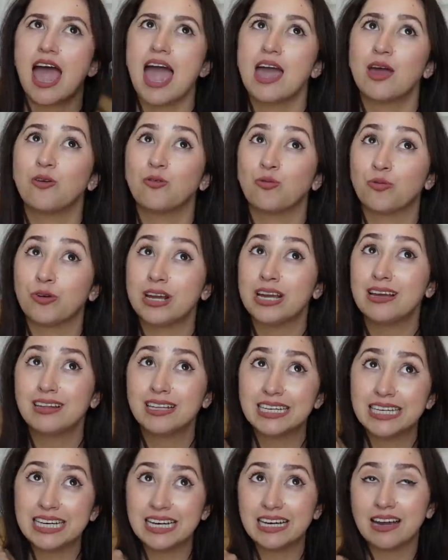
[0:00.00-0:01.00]
And
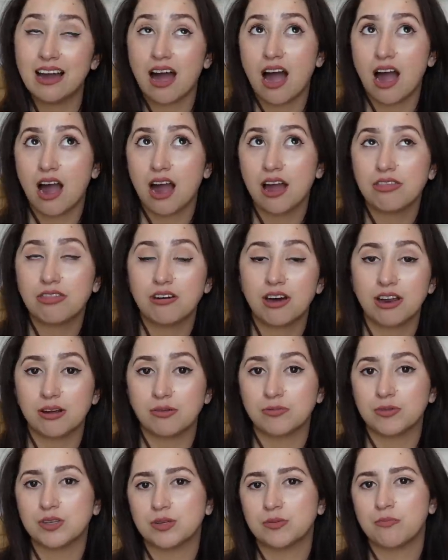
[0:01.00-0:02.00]
really, I thought
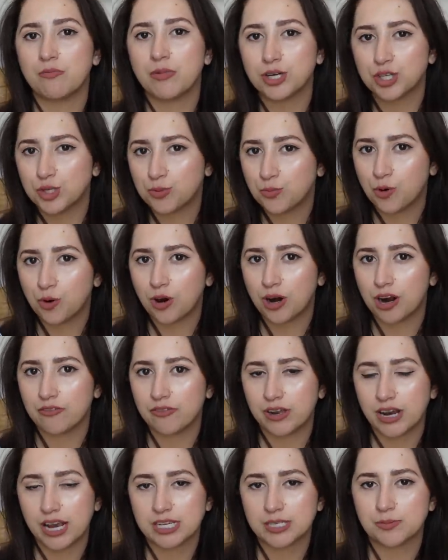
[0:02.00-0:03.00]
it was much more of
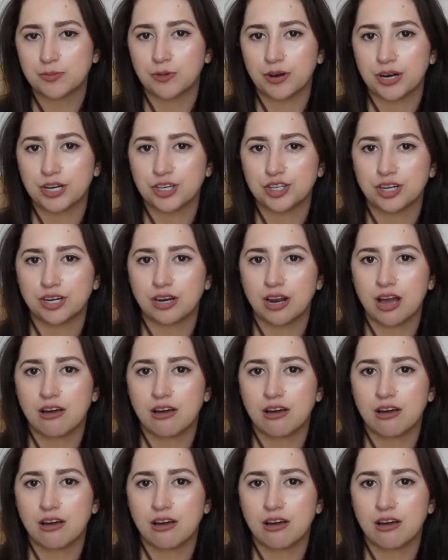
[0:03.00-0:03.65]
an exploration